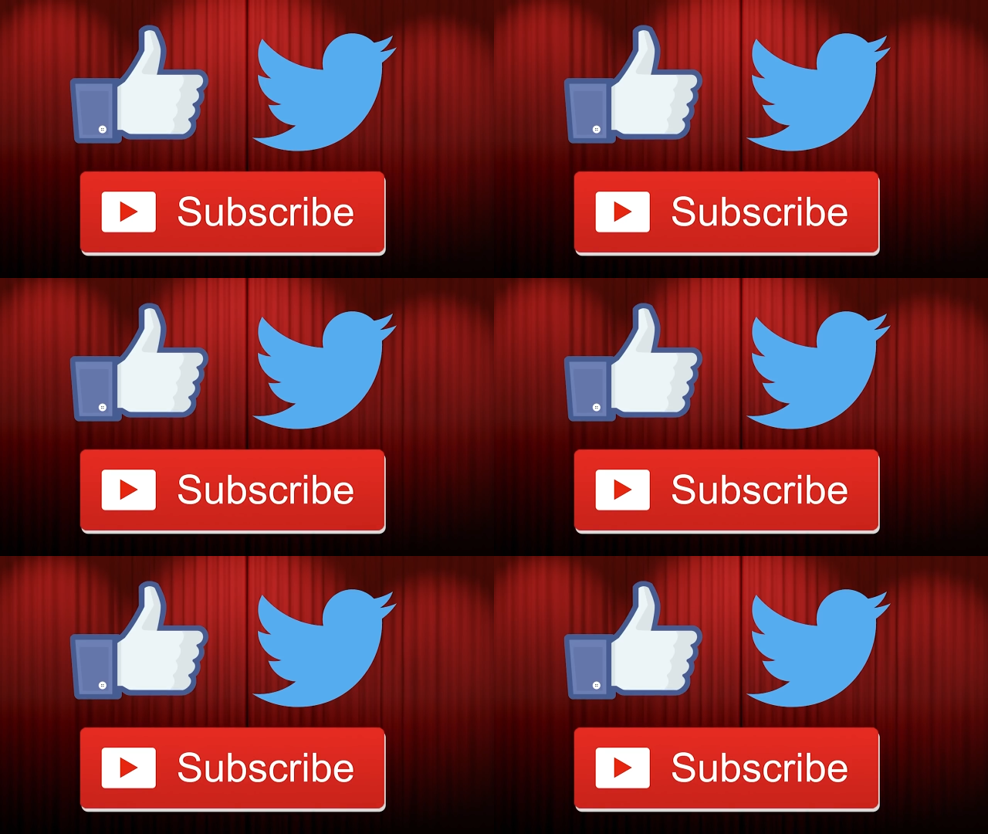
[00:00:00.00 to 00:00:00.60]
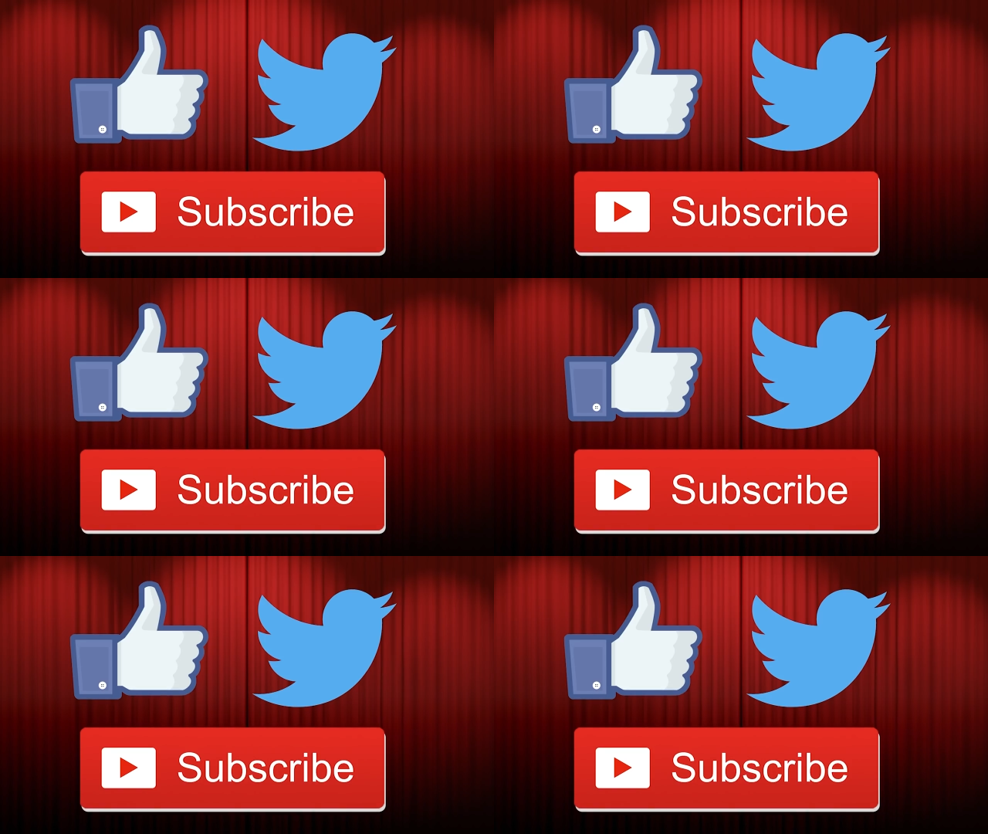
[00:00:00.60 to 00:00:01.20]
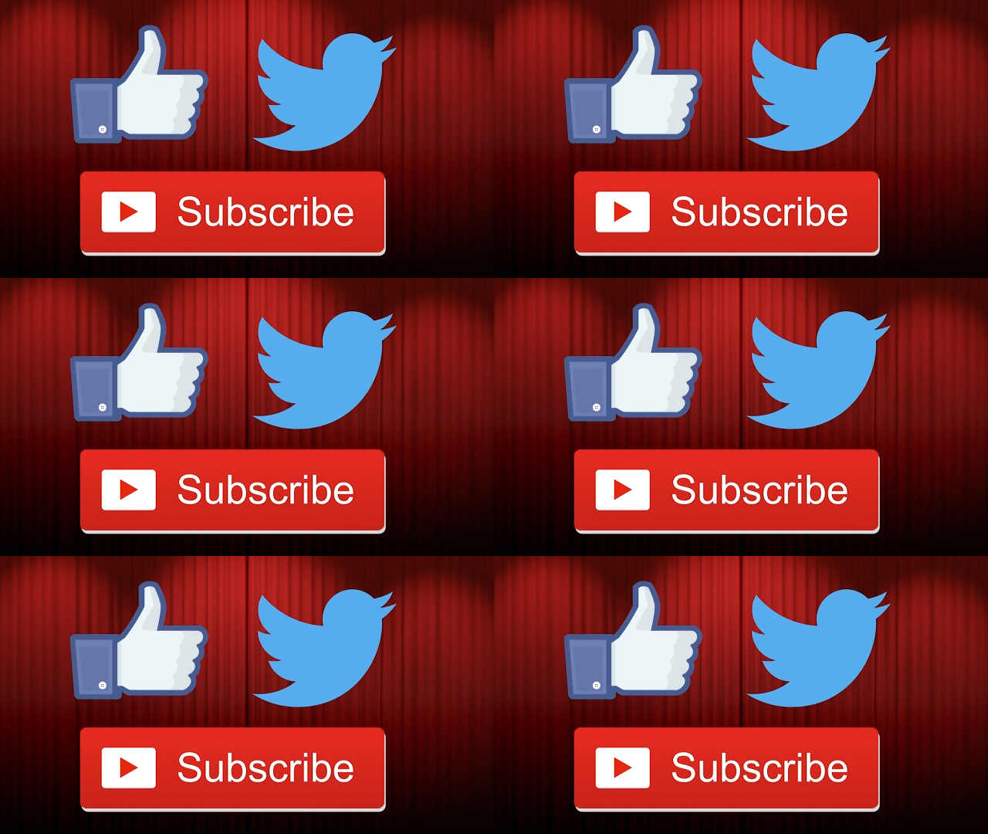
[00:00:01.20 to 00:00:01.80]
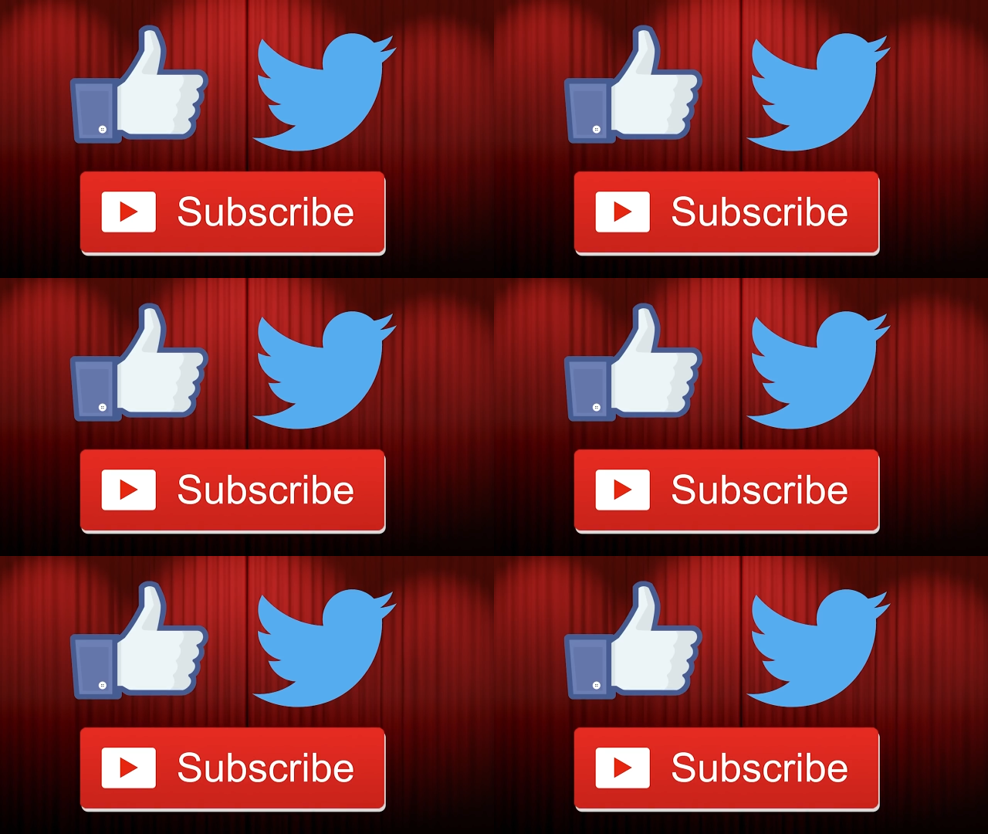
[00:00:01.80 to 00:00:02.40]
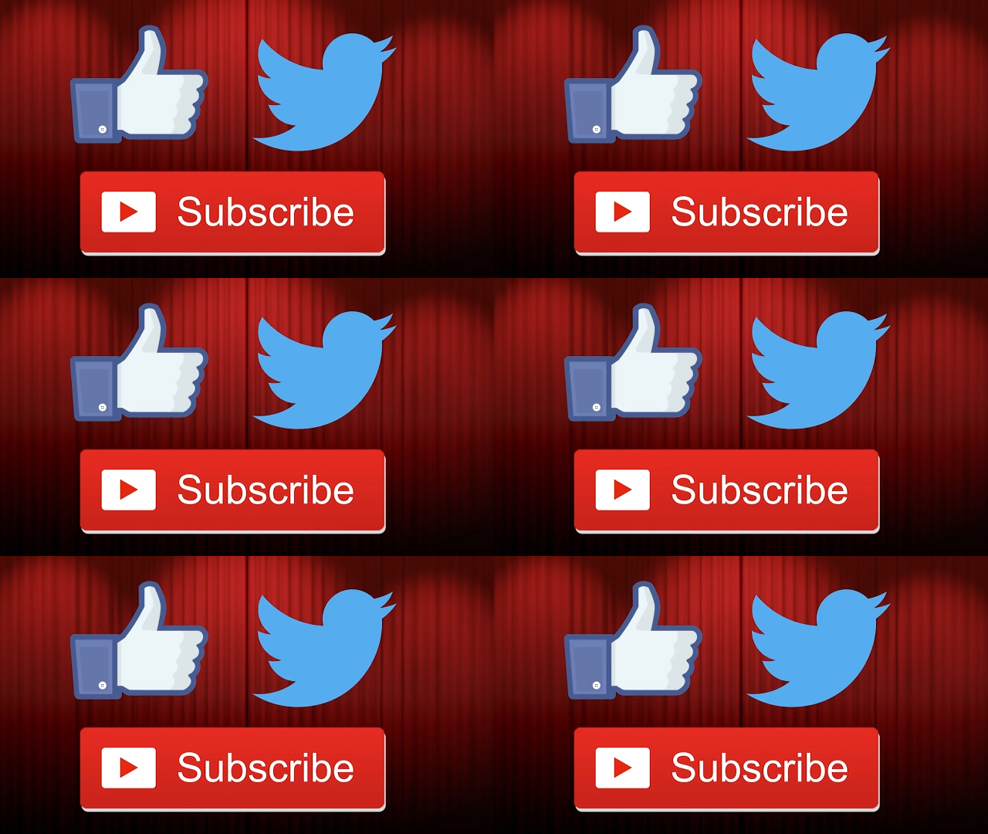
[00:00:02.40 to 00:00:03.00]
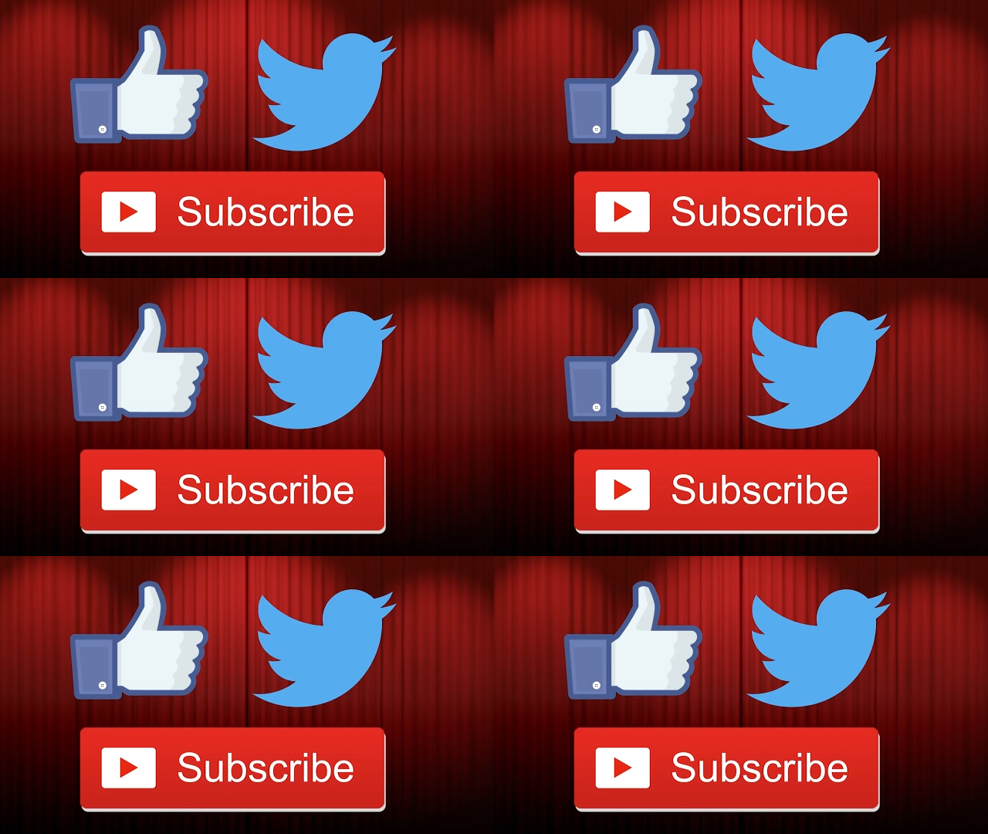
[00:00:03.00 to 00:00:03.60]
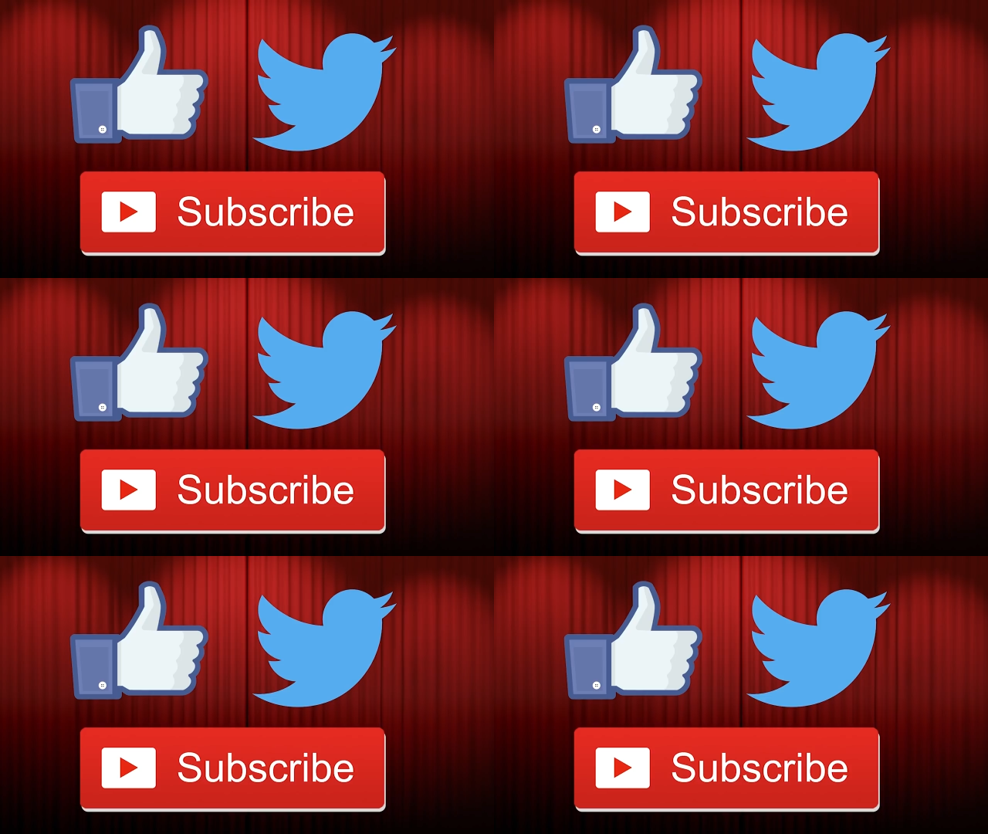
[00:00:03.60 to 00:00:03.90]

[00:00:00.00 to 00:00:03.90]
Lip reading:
[unreadable: no face in view]